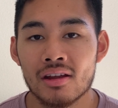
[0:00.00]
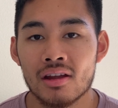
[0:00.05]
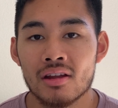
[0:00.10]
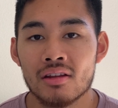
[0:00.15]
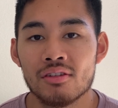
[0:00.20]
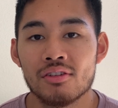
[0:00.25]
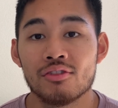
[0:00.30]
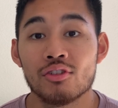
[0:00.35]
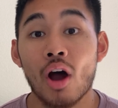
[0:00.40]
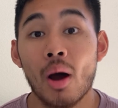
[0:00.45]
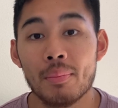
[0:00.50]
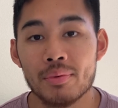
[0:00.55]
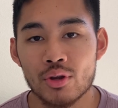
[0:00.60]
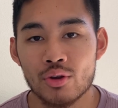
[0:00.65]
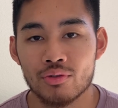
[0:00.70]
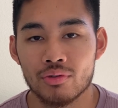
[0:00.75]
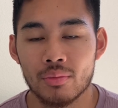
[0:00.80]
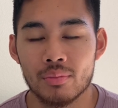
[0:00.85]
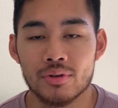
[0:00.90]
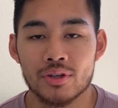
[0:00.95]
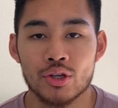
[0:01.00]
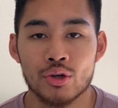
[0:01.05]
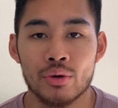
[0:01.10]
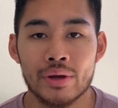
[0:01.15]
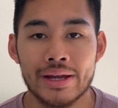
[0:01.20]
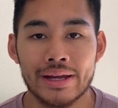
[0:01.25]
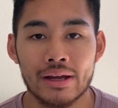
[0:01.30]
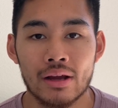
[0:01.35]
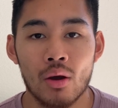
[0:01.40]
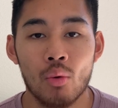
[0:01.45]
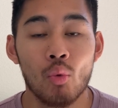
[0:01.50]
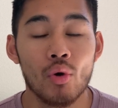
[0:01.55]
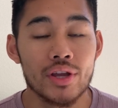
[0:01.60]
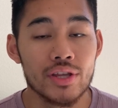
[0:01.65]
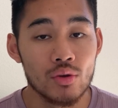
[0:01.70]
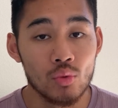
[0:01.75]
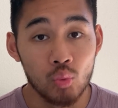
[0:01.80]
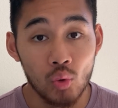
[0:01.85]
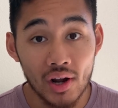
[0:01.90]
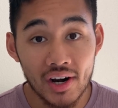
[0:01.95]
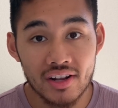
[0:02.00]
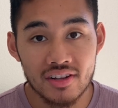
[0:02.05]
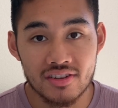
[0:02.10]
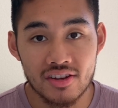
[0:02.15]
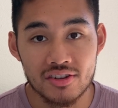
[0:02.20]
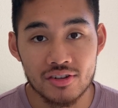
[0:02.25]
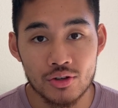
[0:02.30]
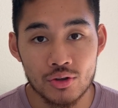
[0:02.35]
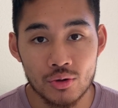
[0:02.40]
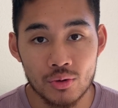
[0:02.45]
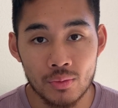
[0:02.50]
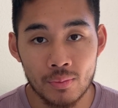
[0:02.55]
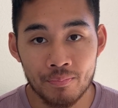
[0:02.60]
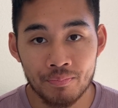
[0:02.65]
stopped you from doing what you wanted to do